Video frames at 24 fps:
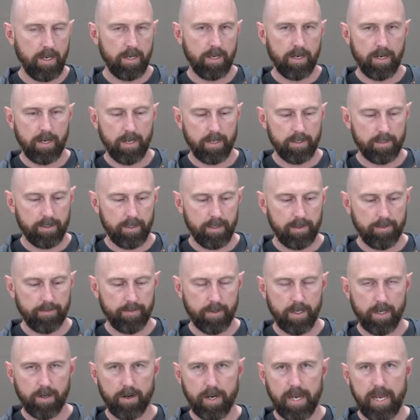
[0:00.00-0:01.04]
to,
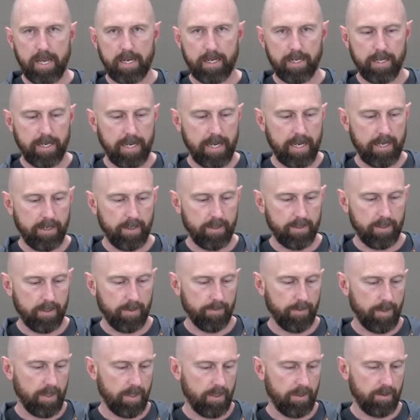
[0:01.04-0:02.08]
you know, hang a net or
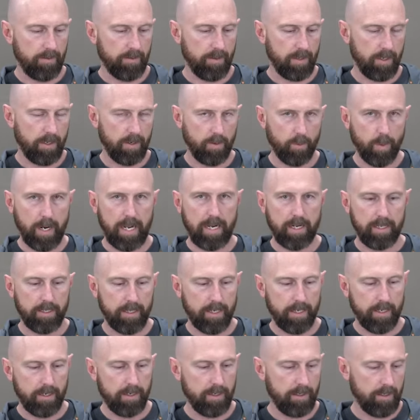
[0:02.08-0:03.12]
something, you know, wading
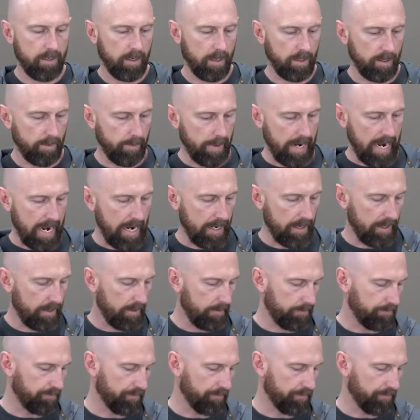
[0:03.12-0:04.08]
net on the back.